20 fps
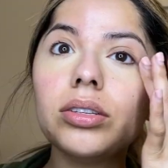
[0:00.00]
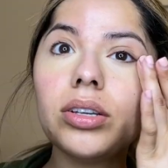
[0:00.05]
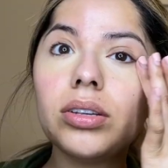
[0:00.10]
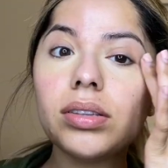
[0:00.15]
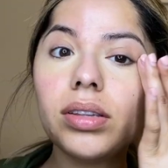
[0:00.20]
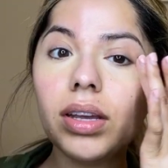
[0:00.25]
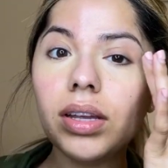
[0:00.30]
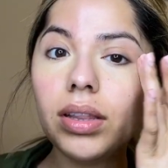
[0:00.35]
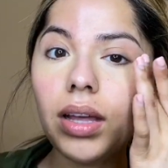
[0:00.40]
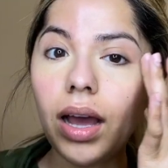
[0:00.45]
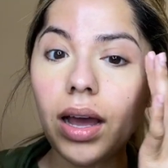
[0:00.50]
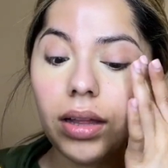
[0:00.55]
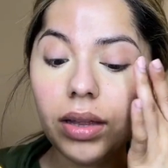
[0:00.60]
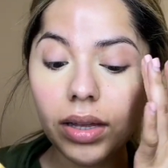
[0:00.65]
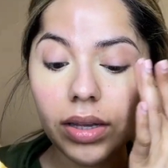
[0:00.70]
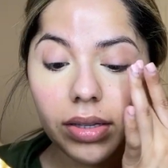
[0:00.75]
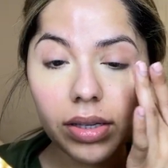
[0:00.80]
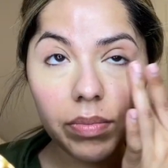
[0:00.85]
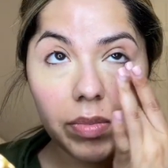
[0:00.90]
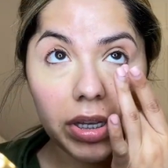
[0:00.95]
Just like that,
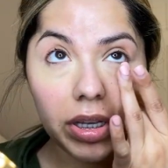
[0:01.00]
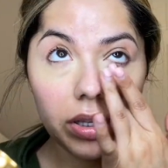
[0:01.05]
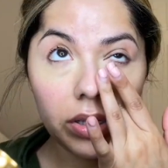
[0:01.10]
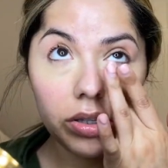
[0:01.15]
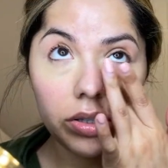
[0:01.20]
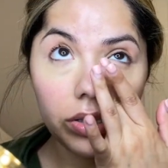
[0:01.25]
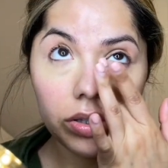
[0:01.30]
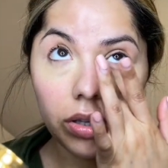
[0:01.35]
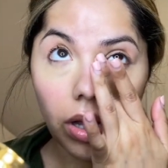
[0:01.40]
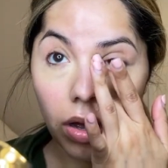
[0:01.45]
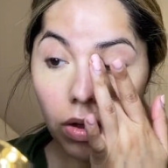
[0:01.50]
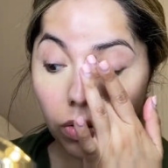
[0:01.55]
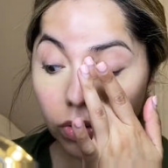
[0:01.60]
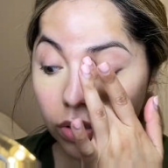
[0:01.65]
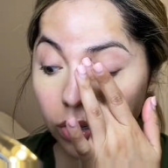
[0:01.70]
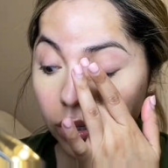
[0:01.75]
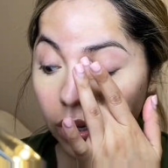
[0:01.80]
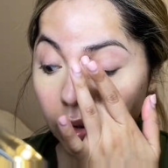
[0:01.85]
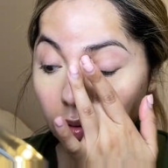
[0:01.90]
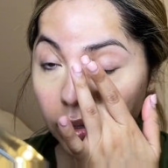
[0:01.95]
like something so,
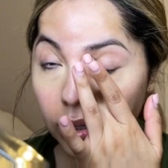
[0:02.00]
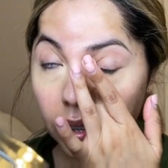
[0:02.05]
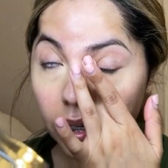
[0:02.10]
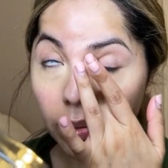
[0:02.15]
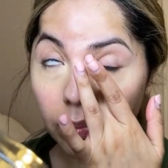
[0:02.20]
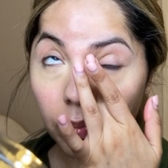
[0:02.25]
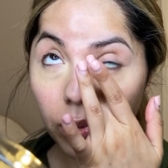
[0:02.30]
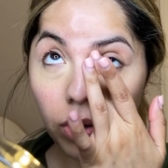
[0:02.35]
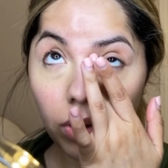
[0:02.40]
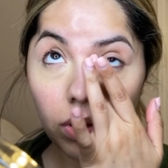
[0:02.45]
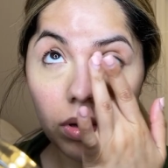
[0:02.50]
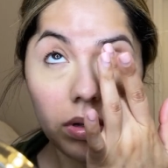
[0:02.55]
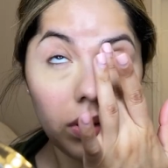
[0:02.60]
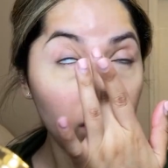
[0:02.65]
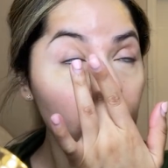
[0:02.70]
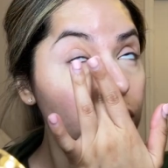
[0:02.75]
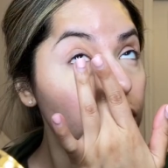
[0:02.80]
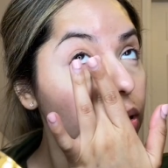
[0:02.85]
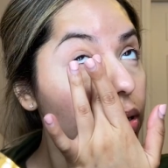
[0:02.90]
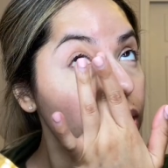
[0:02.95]
so simple
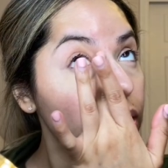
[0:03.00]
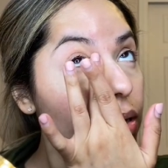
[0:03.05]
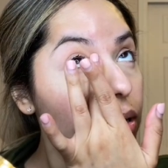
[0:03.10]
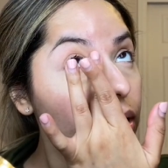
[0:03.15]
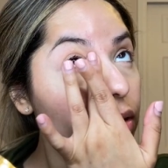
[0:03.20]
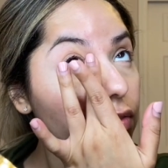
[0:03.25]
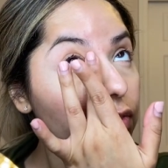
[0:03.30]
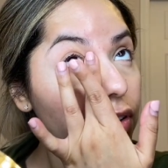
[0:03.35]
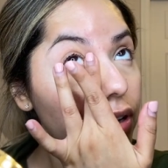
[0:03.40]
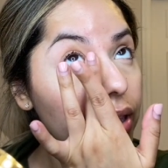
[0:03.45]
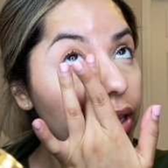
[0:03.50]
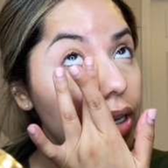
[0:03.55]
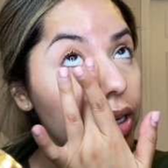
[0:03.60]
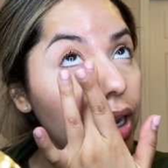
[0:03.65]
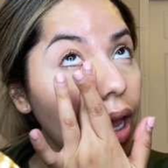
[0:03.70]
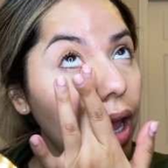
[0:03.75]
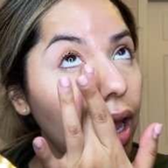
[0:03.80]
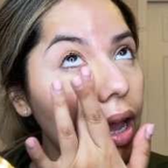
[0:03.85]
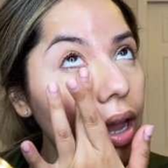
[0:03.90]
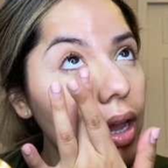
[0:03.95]
for the
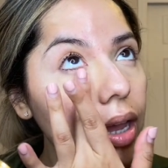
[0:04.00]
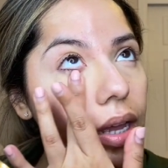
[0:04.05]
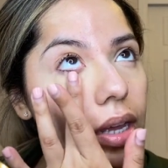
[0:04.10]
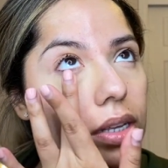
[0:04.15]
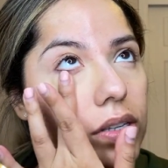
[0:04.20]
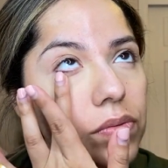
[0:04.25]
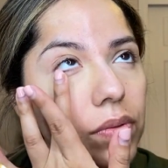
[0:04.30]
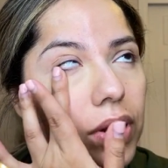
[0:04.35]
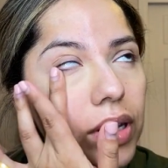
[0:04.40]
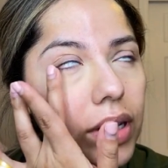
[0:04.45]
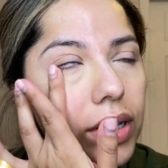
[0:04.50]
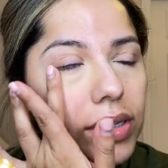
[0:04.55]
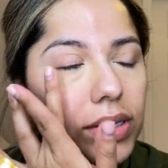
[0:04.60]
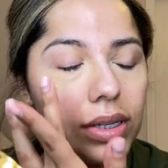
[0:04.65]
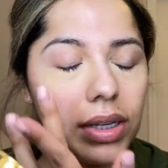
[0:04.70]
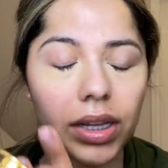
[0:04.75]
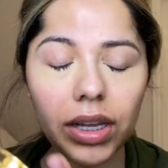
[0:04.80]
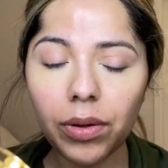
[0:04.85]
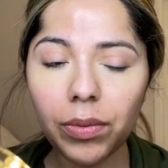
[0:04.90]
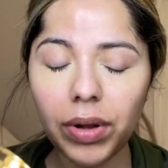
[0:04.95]
day, because
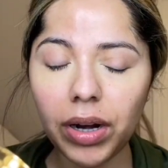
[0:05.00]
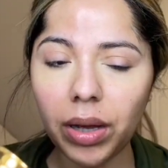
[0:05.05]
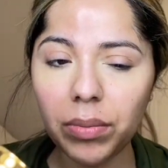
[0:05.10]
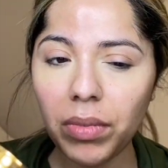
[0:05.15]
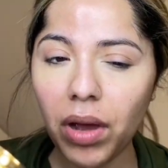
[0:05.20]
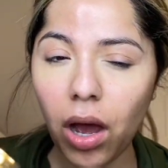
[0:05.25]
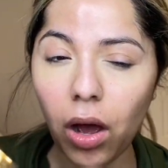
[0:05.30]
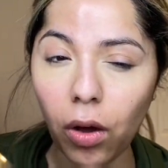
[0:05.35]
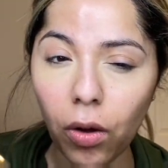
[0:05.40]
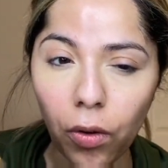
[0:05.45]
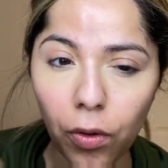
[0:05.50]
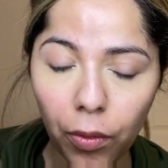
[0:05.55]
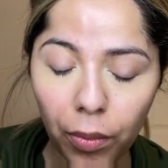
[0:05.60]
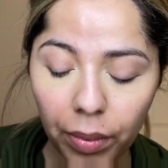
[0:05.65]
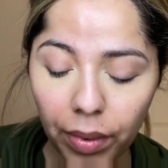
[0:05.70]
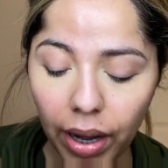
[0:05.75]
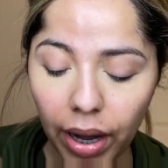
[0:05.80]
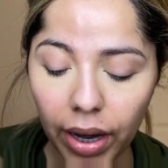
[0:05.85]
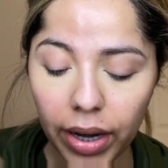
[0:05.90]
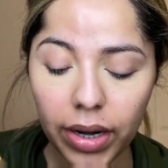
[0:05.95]
realistically when I'm
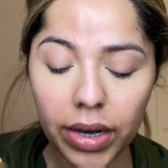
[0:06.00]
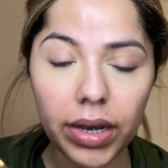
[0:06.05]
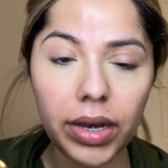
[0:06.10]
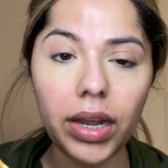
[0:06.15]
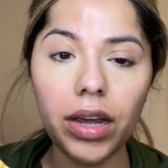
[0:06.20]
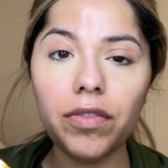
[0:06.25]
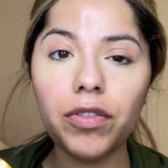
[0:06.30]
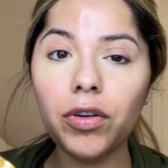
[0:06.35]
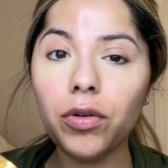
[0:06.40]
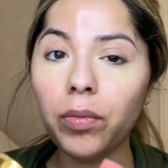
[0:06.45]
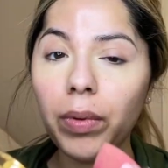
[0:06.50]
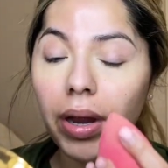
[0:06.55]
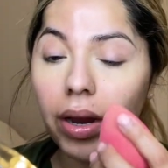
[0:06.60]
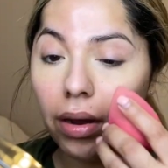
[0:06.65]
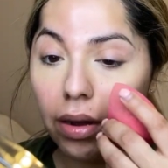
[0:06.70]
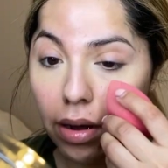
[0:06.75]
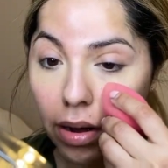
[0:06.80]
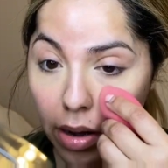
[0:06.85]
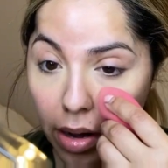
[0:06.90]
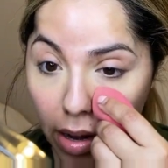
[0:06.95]
home I never
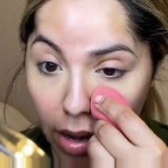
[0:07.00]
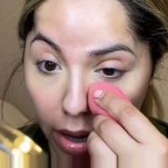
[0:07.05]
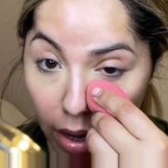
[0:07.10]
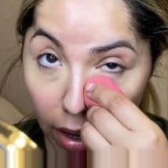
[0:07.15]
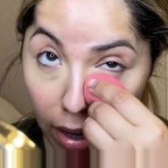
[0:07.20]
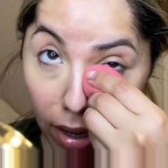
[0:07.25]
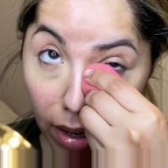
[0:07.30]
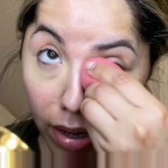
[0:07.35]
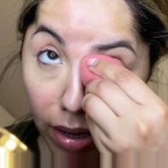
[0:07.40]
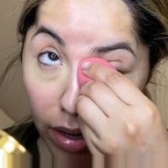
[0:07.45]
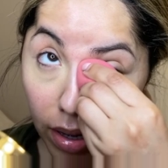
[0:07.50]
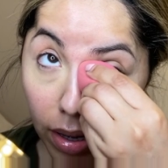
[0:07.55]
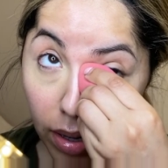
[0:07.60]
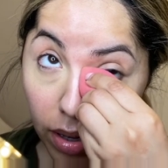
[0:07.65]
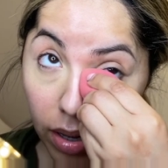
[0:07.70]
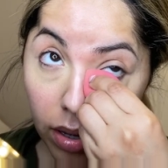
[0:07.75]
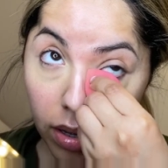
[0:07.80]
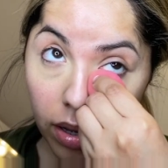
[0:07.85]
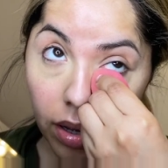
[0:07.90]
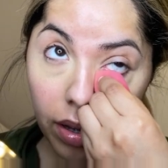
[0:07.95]
wear
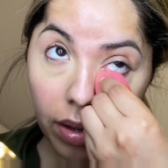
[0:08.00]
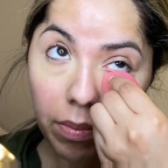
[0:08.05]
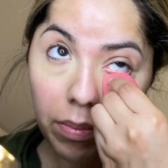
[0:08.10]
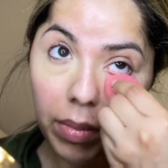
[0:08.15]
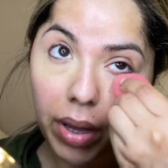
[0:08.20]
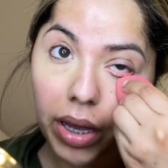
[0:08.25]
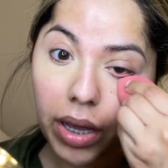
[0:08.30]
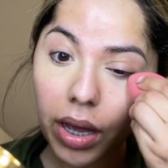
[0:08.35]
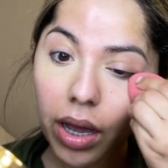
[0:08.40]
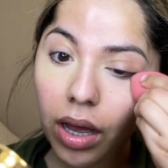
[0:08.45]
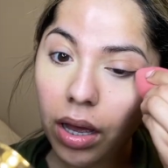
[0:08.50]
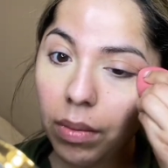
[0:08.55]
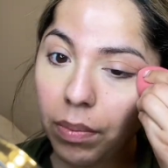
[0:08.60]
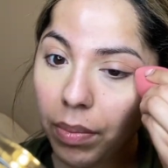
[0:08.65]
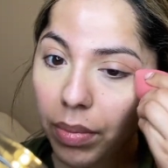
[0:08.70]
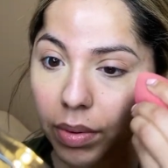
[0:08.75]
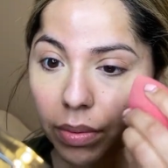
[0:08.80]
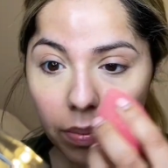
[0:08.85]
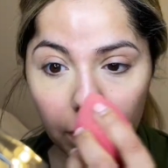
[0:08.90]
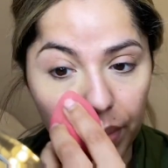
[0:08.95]
makeup,
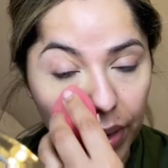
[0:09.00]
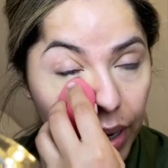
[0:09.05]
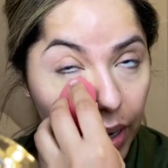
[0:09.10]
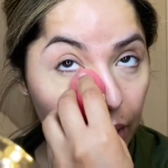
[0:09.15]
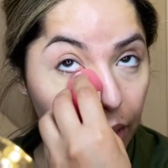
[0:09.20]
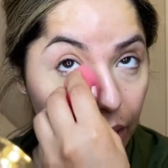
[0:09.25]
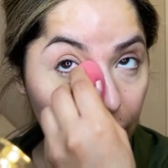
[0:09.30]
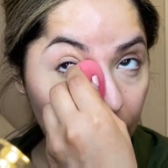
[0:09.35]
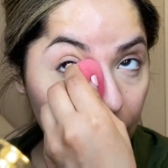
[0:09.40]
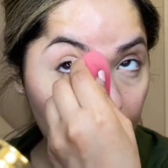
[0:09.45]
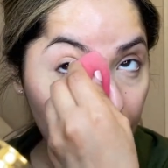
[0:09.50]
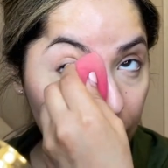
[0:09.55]
but